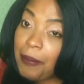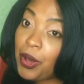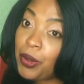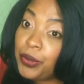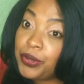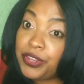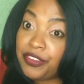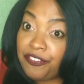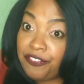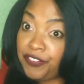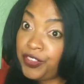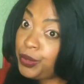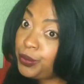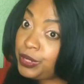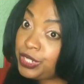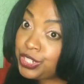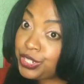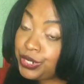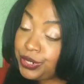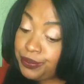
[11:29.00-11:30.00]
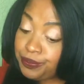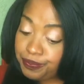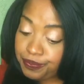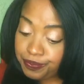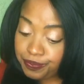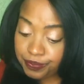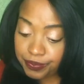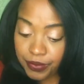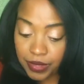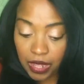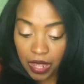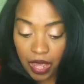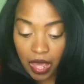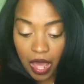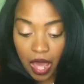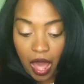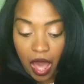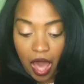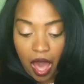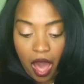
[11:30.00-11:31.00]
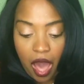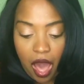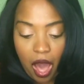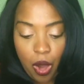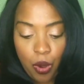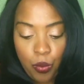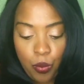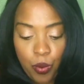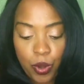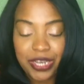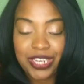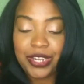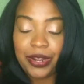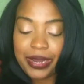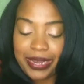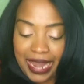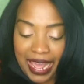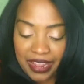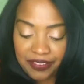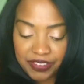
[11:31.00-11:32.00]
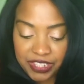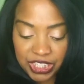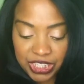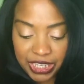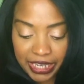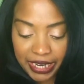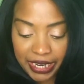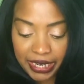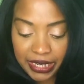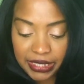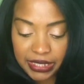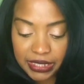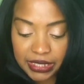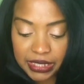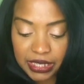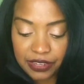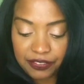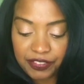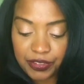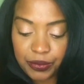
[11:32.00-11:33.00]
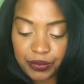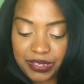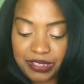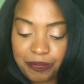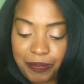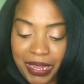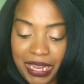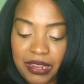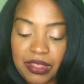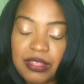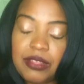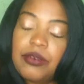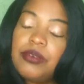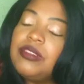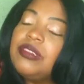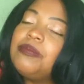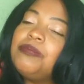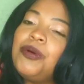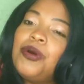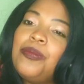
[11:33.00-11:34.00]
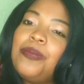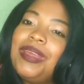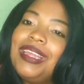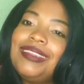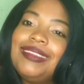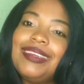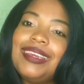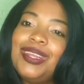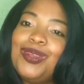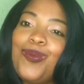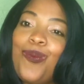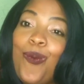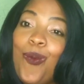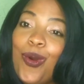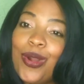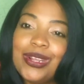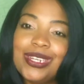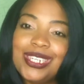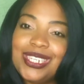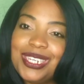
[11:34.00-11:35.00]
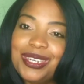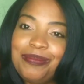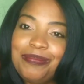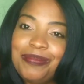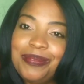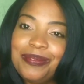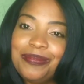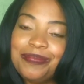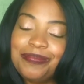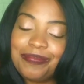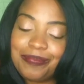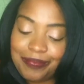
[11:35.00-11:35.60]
about the future. How would your life change if you spend those moments in worship?